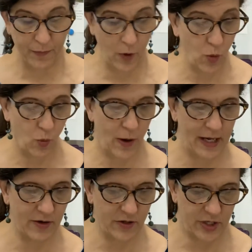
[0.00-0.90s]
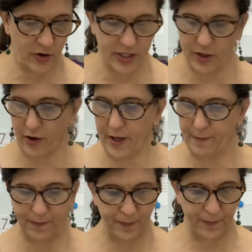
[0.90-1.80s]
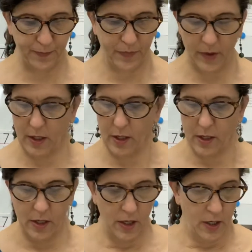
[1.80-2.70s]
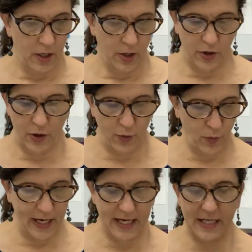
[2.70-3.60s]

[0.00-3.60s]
Oh, wait, sorry. Could we